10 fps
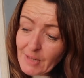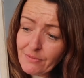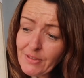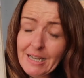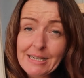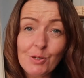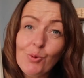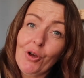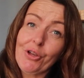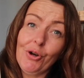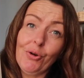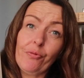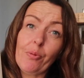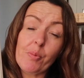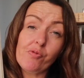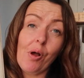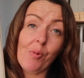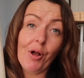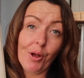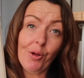that is all I got from the
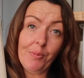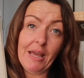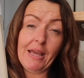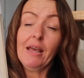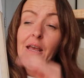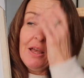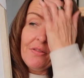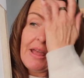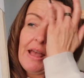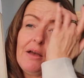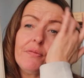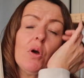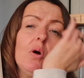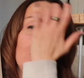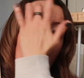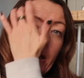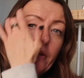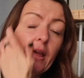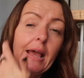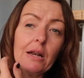Primark Home here. They have got
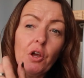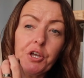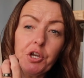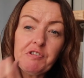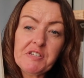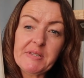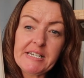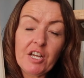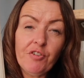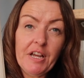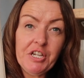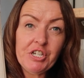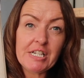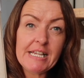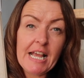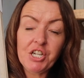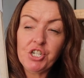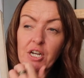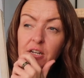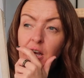like, they had like a Christmas decoration
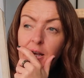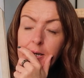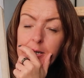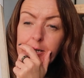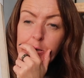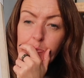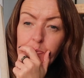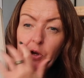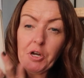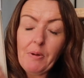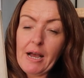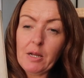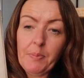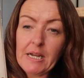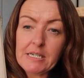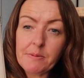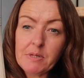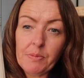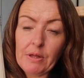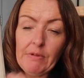section. I know Anna picked up
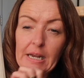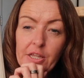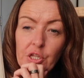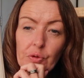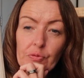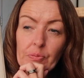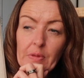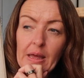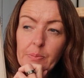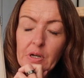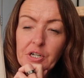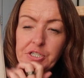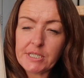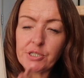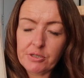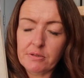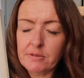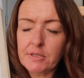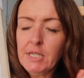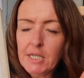something really cute from there, but I just
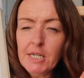can't